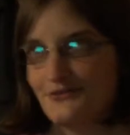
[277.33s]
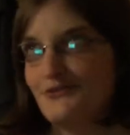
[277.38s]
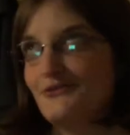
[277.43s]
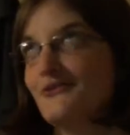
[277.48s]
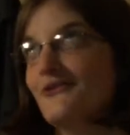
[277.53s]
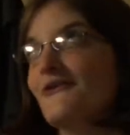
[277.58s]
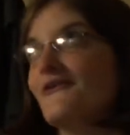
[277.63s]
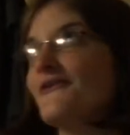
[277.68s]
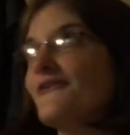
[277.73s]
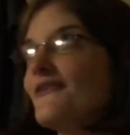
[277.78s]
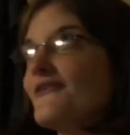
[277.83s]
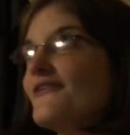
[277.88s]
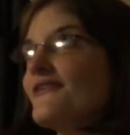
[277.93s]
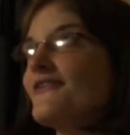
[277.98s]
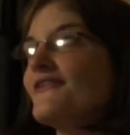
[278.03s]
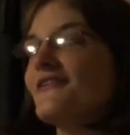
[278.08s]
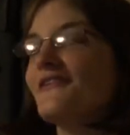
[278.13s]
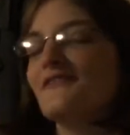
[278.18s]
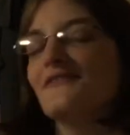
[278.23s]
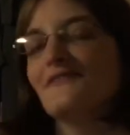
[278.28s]
Two.
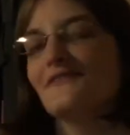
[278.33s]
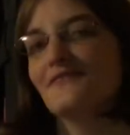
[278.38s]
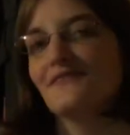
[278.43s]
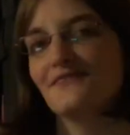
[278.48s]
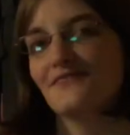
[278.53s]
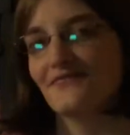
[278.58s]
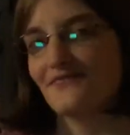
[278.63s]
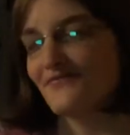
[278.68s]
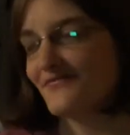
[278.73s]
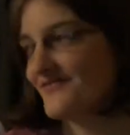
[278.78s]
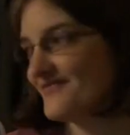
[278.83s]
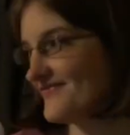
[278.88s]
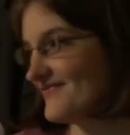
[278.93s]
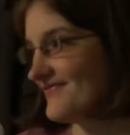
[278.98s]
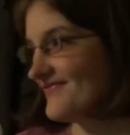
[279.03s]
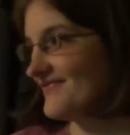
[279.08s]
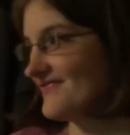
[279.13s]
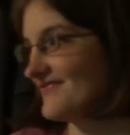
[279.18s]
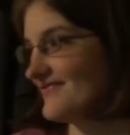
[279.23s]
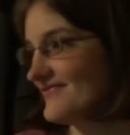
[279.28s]
Y'all want to
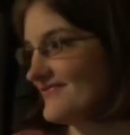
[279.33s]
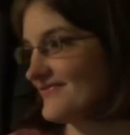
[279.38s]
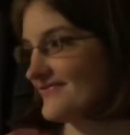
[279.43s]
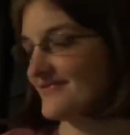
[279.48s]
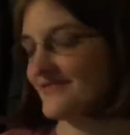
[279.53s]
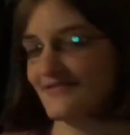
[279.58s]
see them?